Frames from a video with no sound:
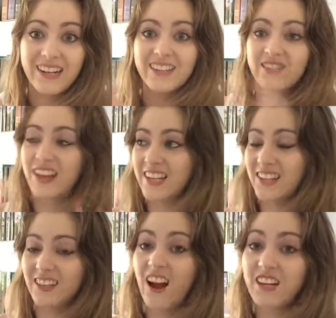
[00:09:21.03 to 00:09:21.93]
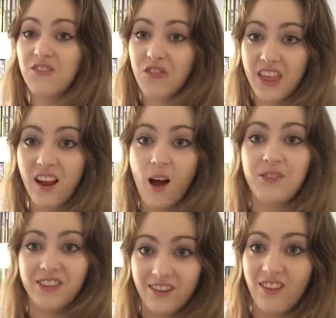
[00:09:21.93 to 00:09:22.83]
It is fantastic. I didn't think I
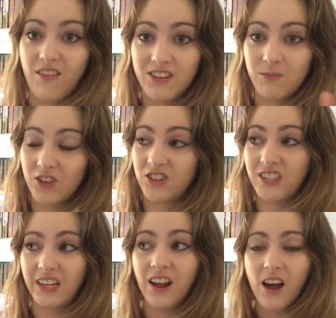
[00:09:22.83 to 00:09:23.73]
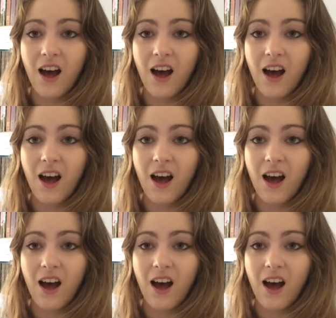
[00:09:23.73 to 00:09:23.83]
was going to love it as much as I did.